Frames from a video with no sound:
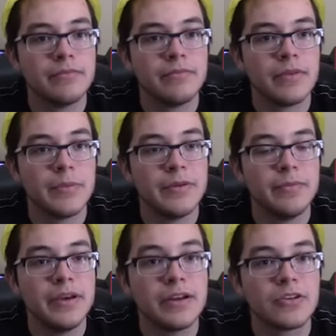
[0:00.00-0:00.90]
I mean
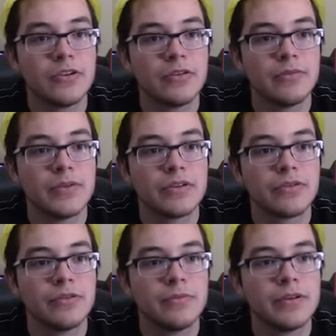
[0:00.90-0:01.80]
Pikachu
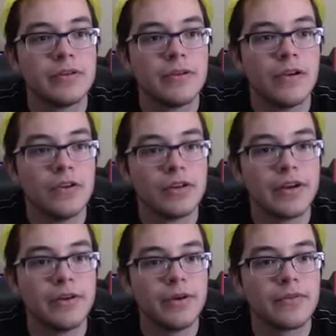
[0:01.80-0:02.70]
mushroom. Get
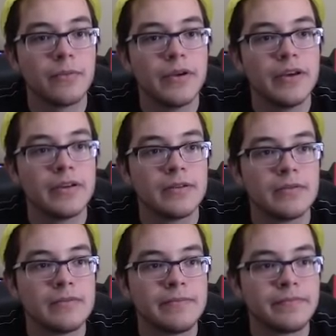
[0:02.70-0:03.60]
away from me.
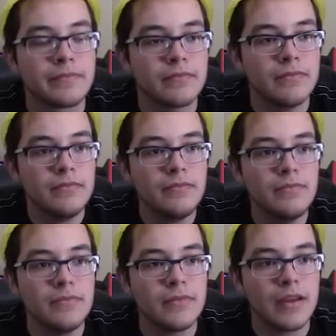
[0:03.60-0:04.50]

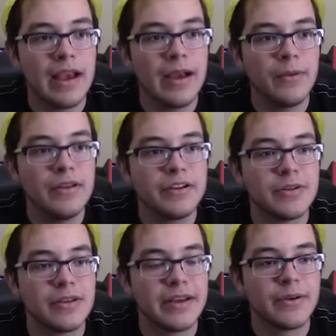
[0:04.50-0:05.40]
Yeah, I really don't
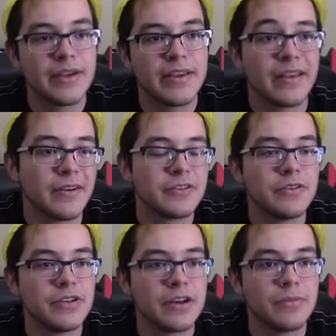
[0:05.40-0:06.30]
like that there's no
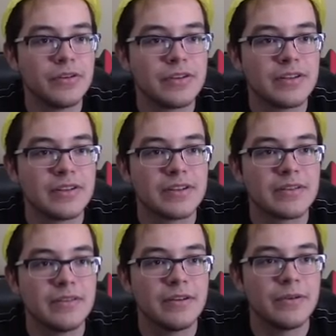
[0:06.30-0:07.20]
checkpoints because, you
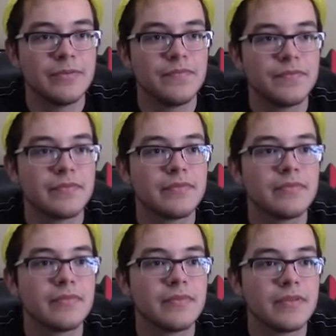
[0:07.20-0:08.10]
know,
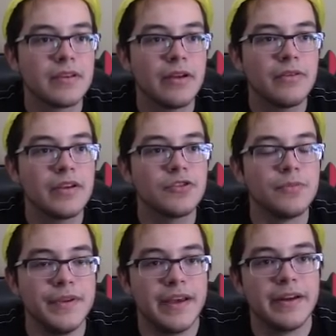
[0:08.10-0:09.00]
I don't think it should be
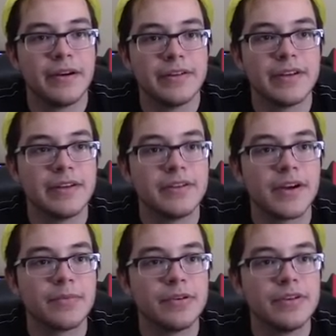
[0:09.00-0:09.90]
that hard to have
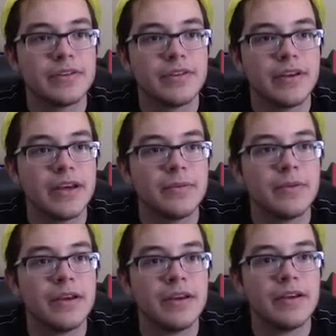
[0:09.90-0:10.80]
checkpoints in the game.
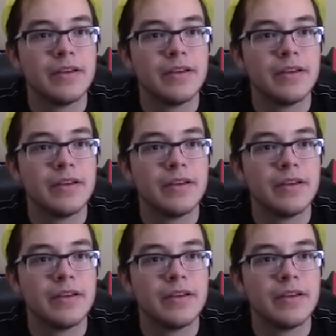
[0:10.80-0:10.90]
They